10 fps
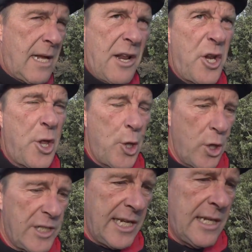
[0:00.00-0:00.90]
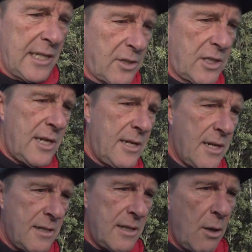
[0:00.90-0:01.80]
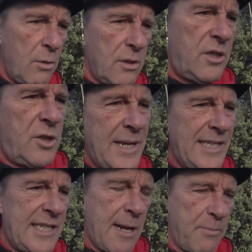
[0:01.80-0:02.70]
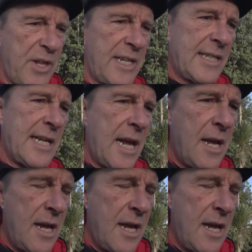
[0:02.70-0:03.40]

under 30, let's just say 20-somethings.